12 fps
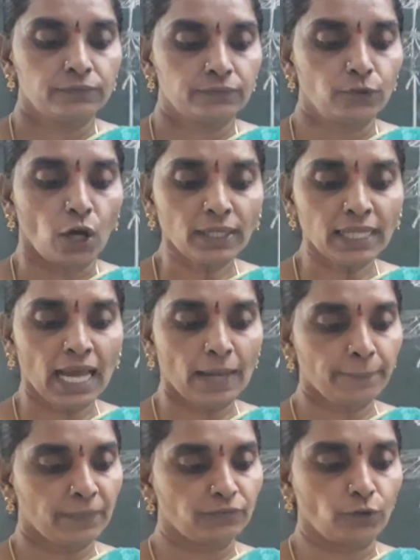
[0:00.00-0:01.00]
what
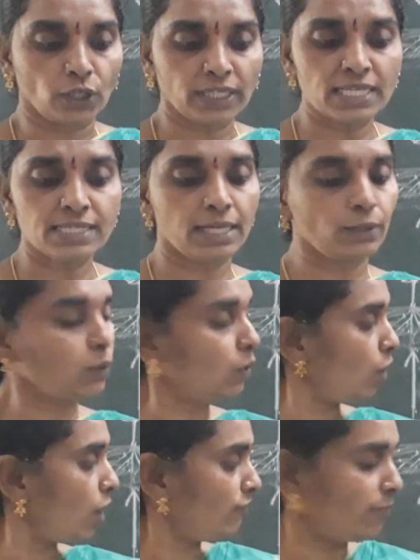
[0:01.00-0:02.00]
is the
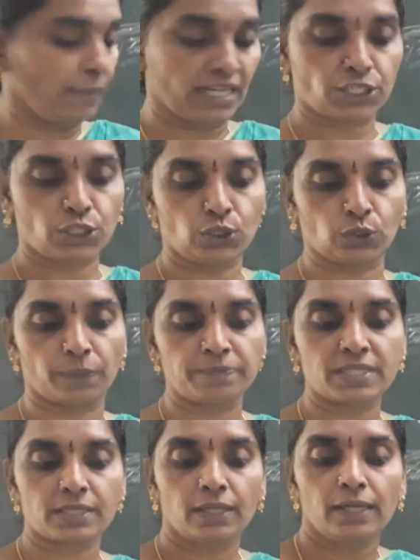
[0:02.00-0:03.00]
role of
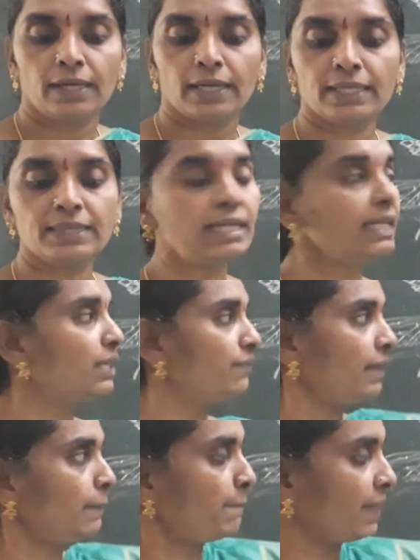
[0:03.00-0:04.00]
mushrooms in the
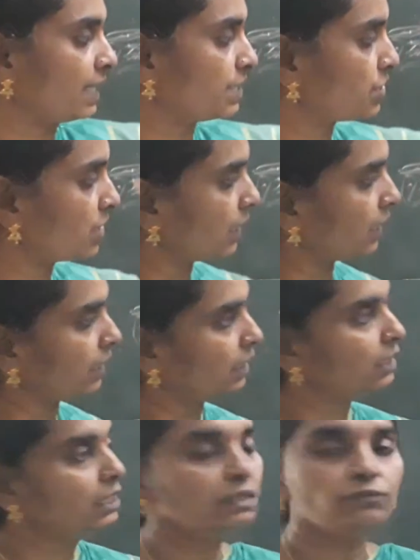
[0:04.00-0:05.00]
given picture?